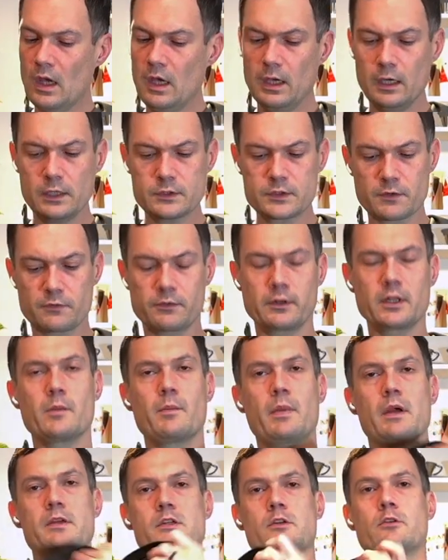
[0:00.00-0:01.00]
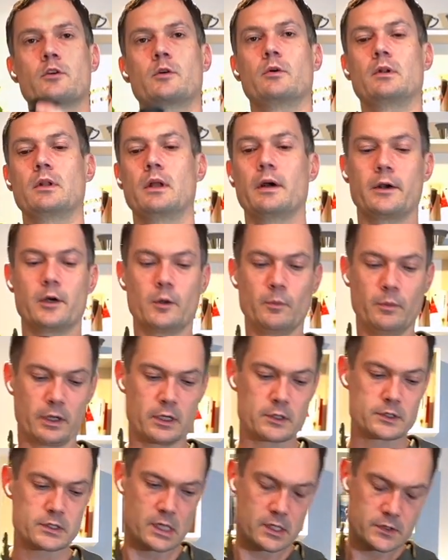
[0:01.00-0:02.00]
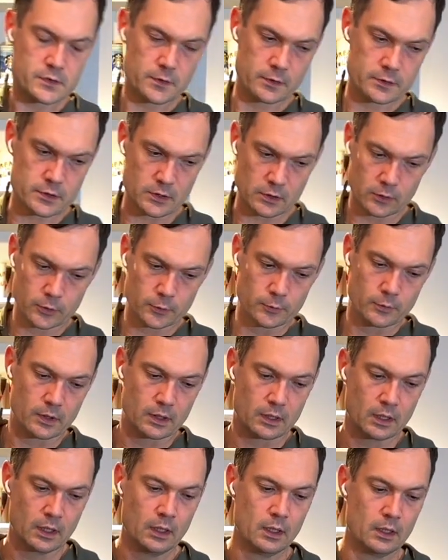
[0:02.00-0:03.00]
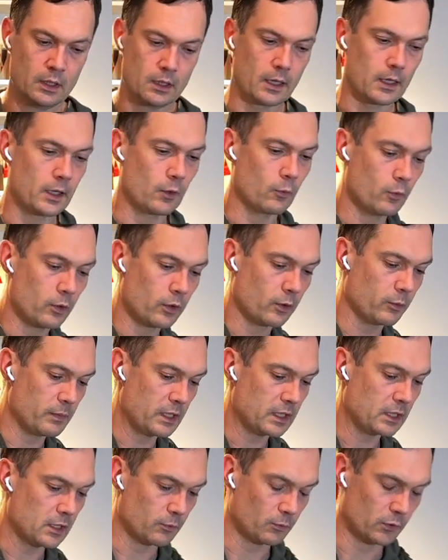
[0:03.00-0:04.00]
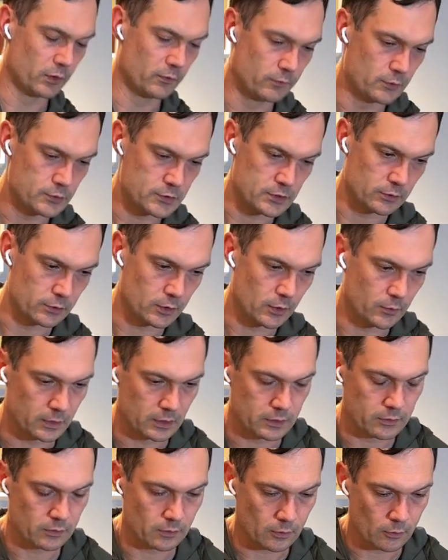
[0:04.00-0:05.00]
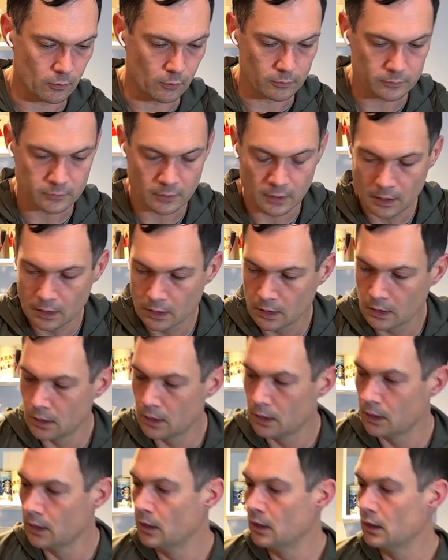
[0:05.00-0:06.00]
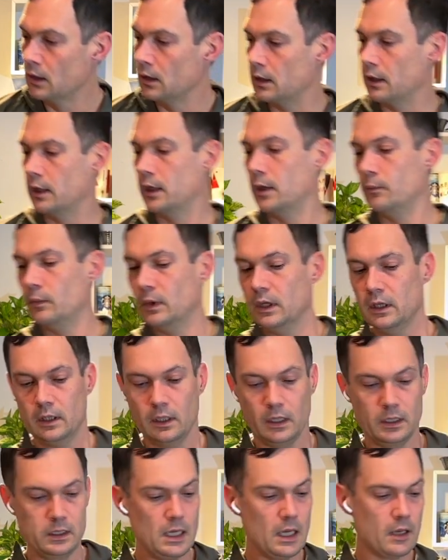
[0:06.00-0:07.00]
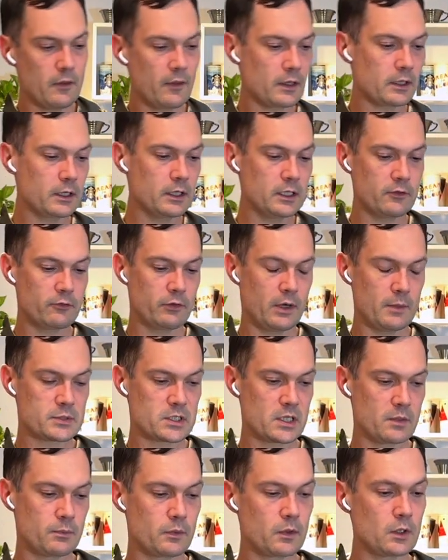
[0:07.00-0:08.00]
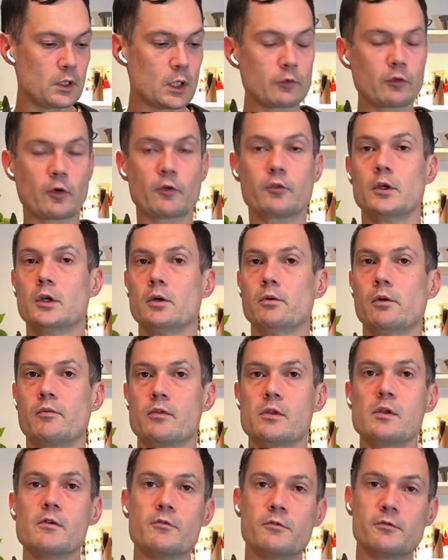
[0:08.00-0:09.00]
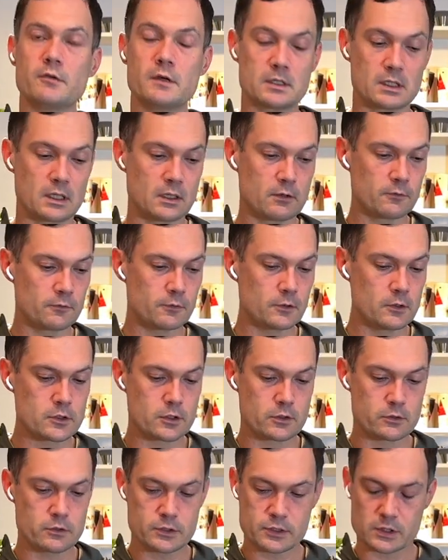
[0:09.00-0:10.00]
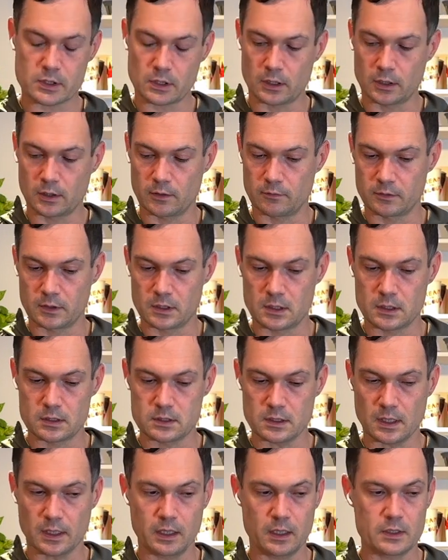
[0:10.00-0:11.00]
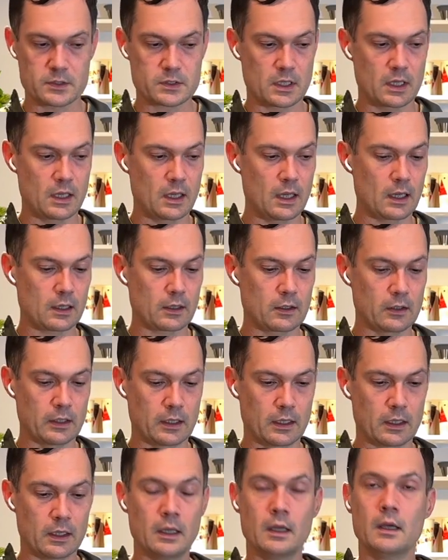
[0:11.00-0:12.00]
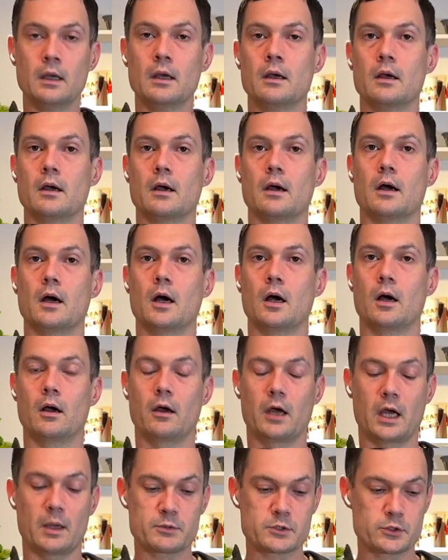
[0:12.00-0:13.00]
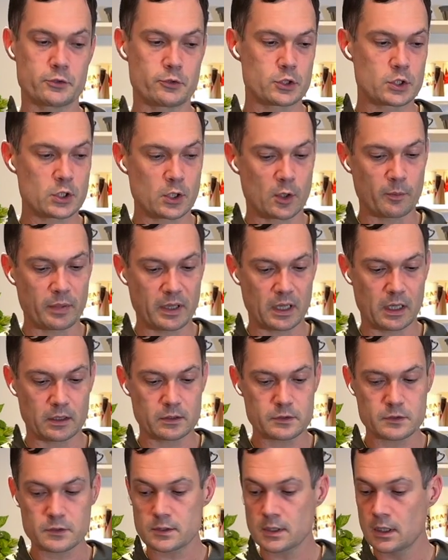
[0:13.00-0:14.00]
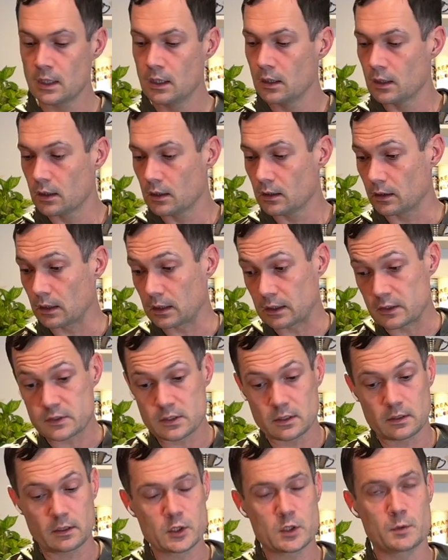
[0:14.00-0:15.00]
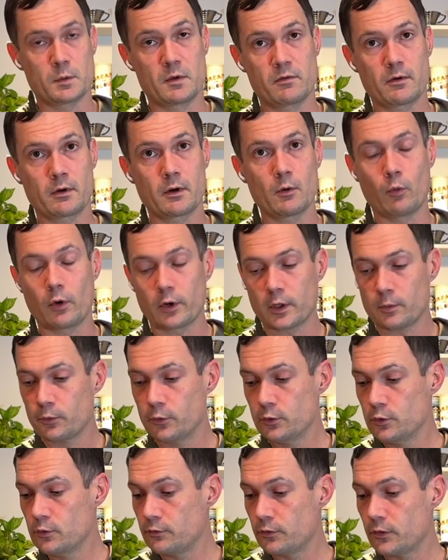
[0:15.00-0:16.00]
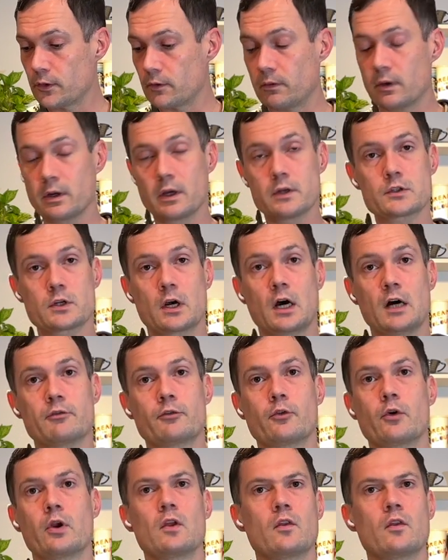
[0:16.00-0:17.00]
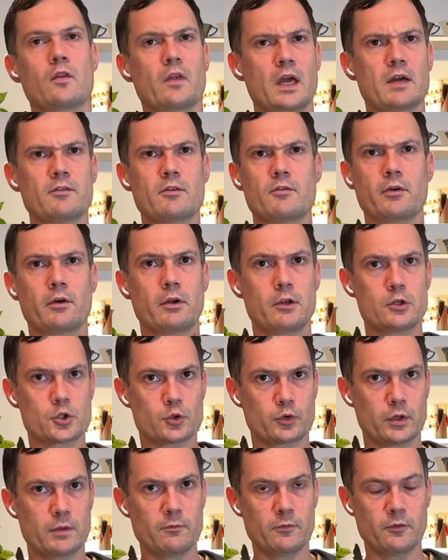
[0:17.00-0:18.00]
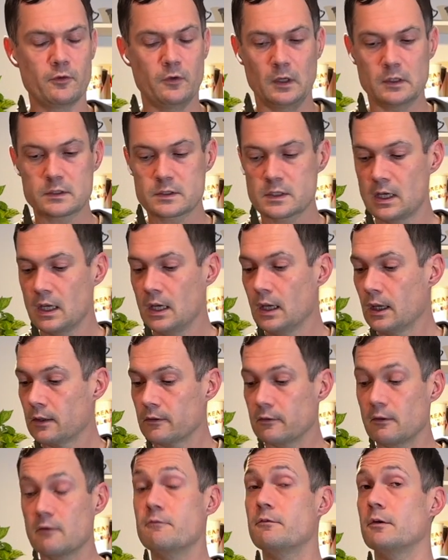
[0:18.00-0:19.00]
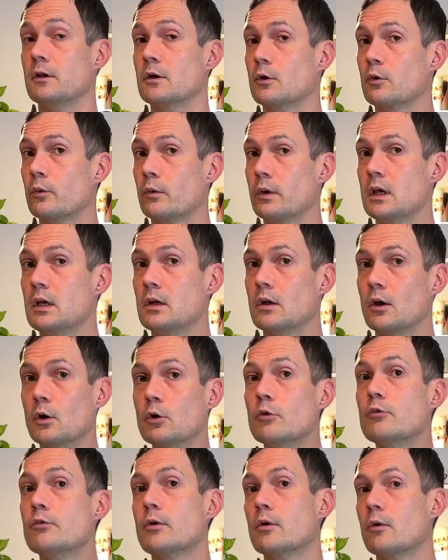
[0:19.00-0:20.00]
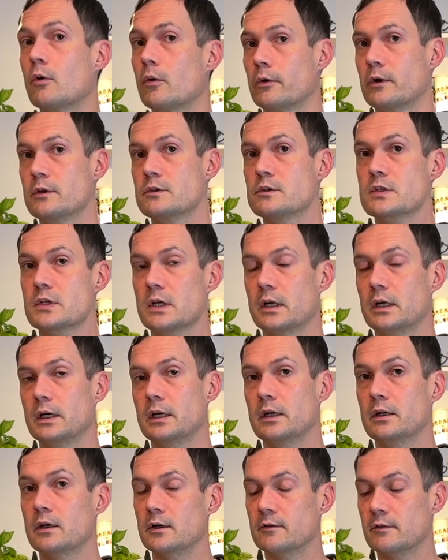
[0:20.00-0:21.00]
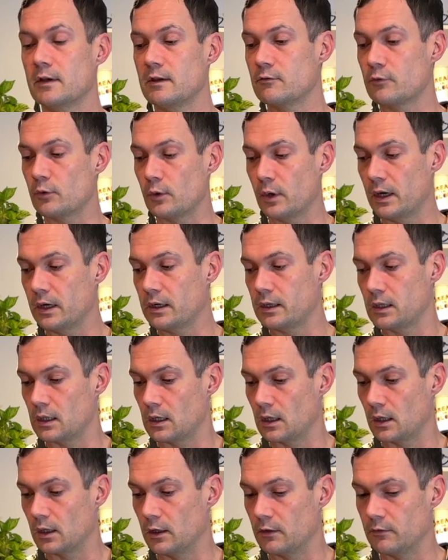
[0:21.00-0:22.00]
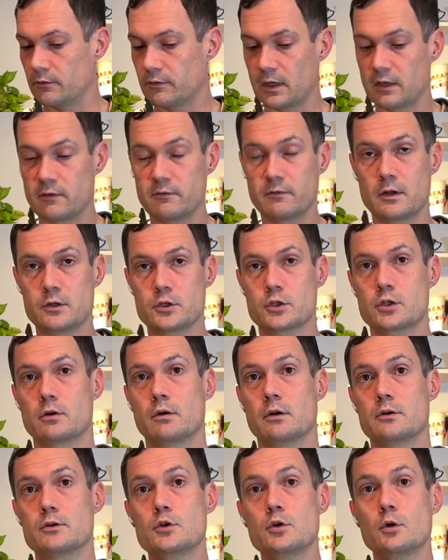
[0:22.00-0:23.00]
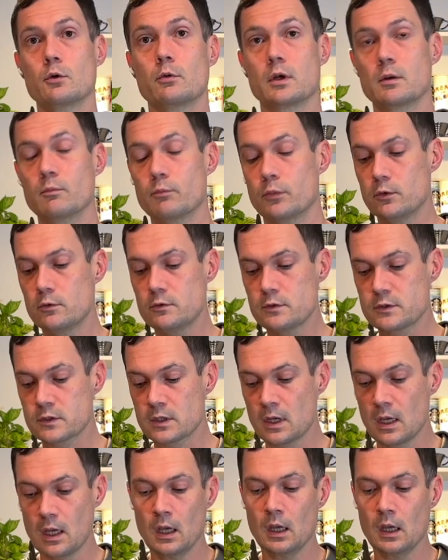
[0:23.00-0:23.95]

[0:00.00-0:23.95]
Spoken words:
It's a fairly basic thermal liner, but it's nice that it's included, and it will make it more versatile going into the cold. And yeah, that kind of wraps up the overview of the fit and features of the Dainese Hekla AbsoluteShell pants. Like I said, they should be very waterproof. They're a nice offering. They have a very trim fit. They fit great over or inside of a variety of adventure and touring boots.